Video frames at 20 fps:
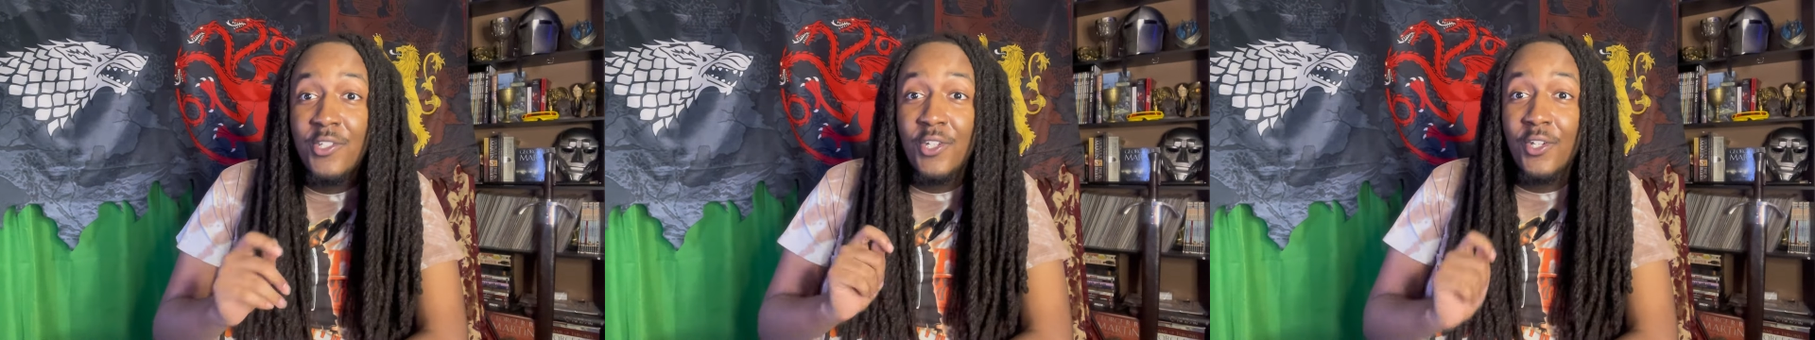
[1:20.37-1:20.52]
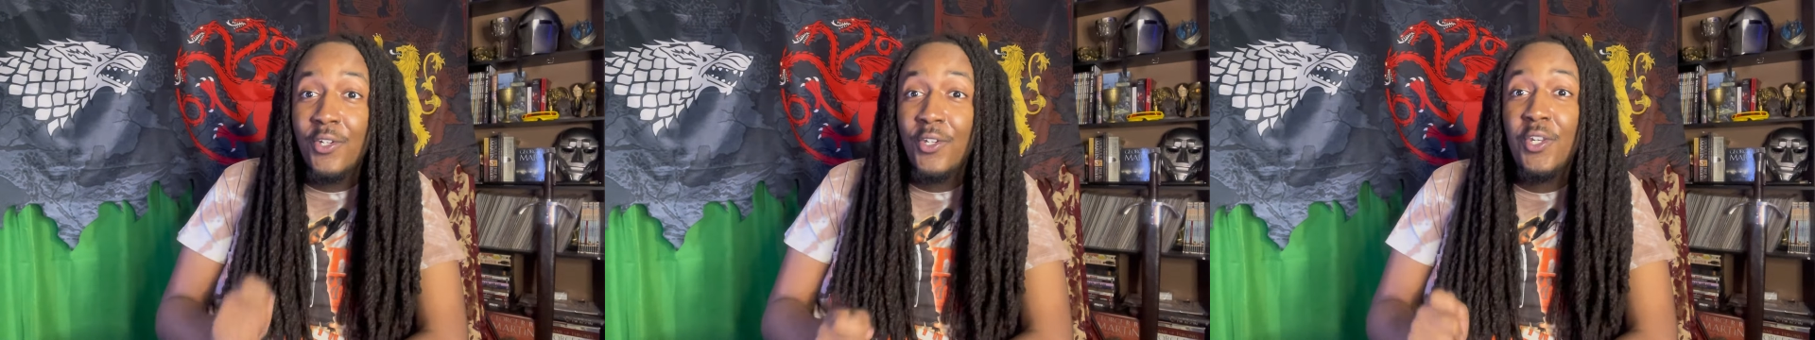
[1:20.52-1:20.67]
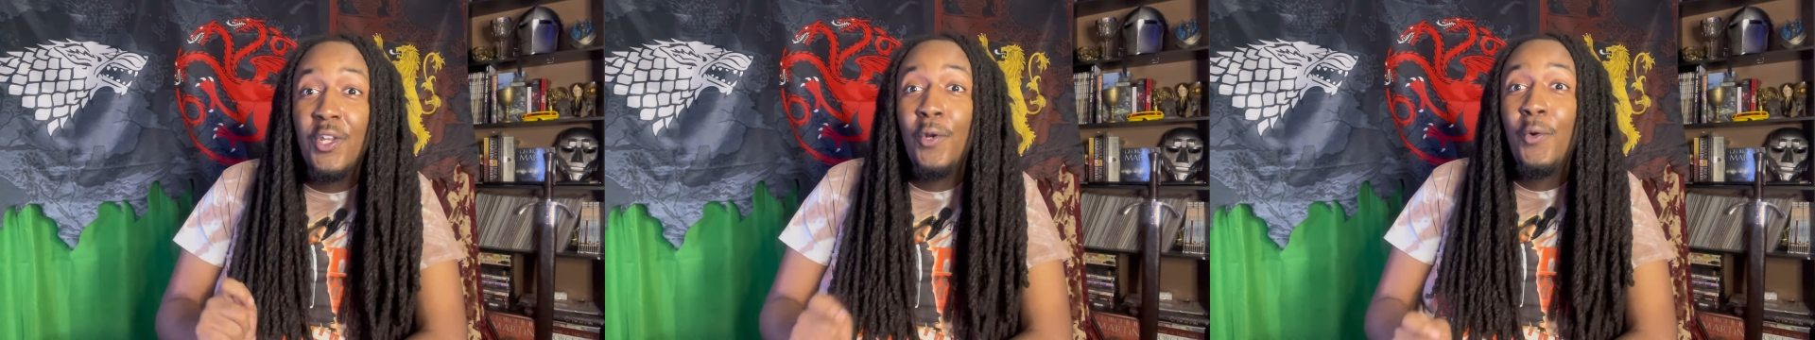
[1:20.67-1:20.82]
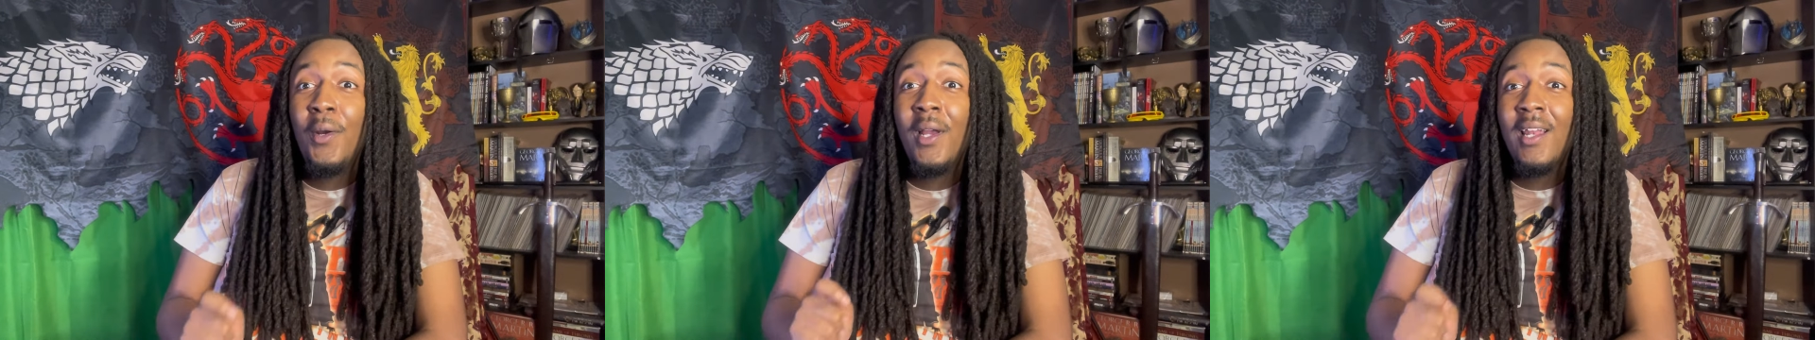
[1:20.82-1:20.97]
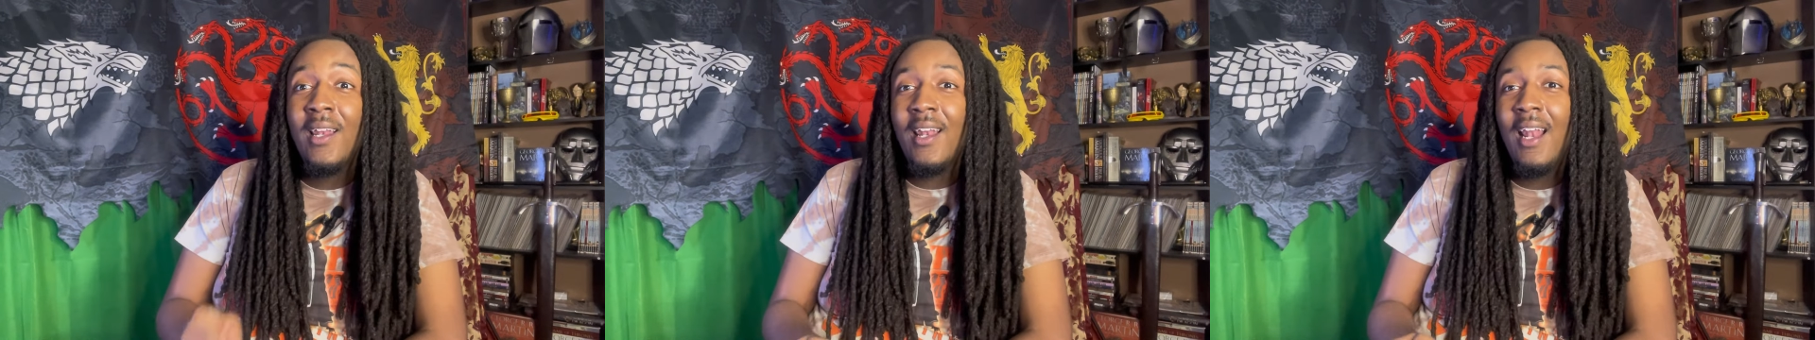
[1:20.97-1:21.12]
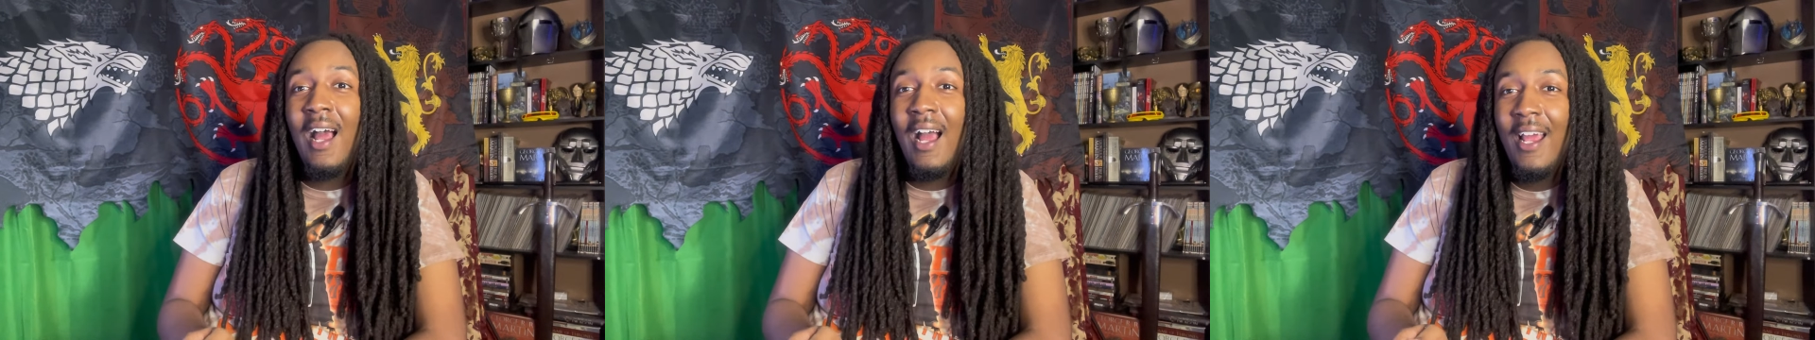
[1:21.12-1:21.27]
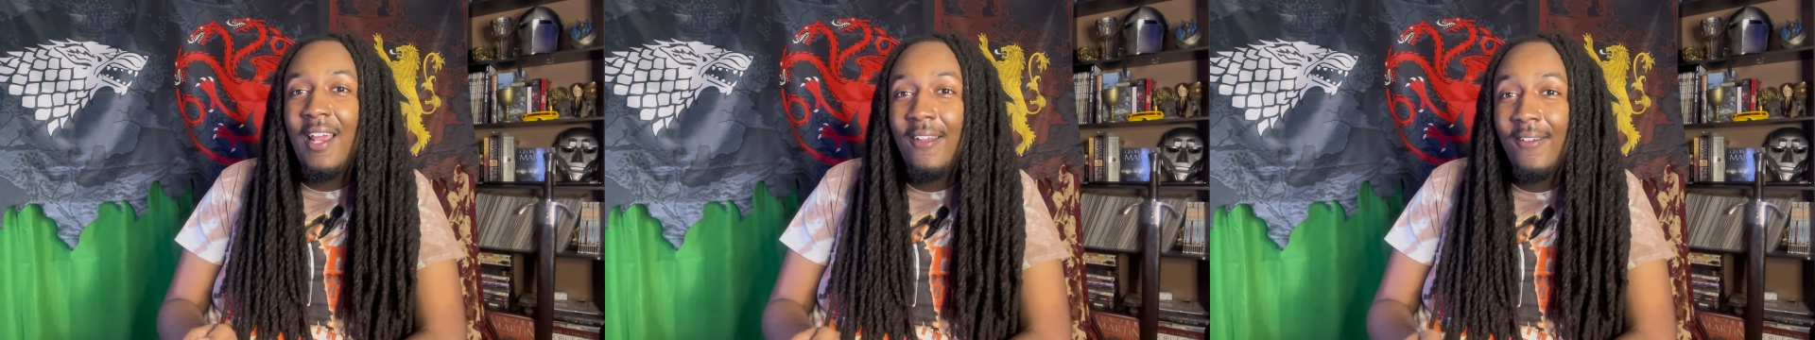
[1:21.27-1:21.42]
to do in
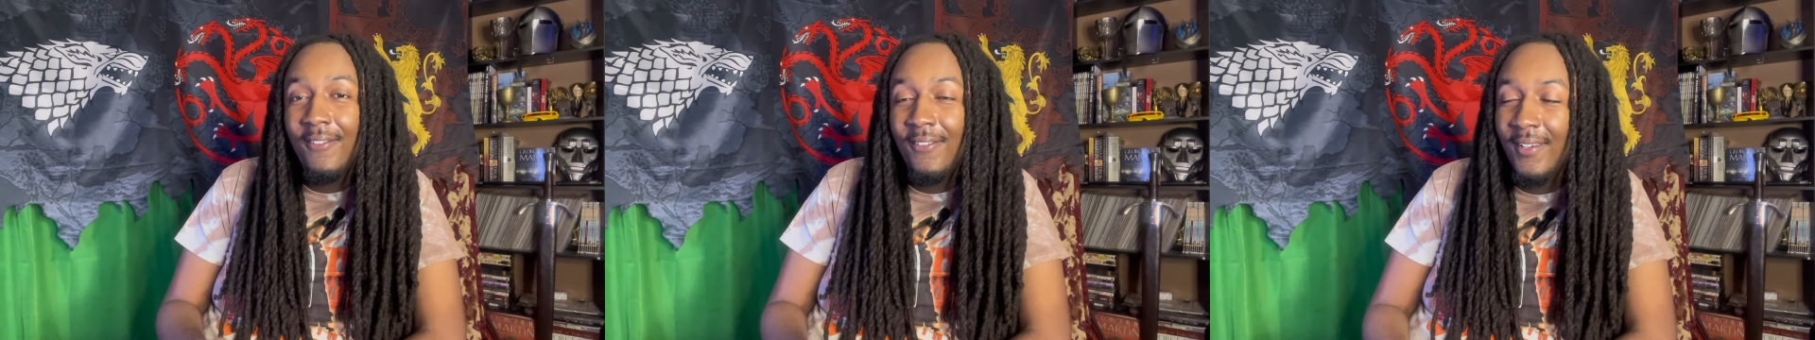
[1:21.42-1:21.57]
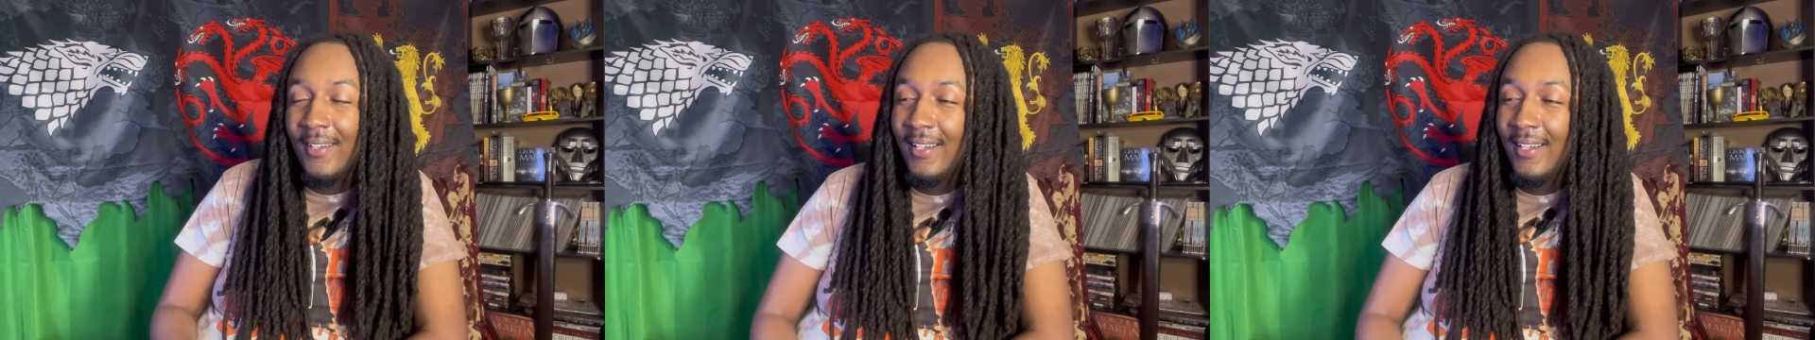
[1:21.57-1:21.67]
life?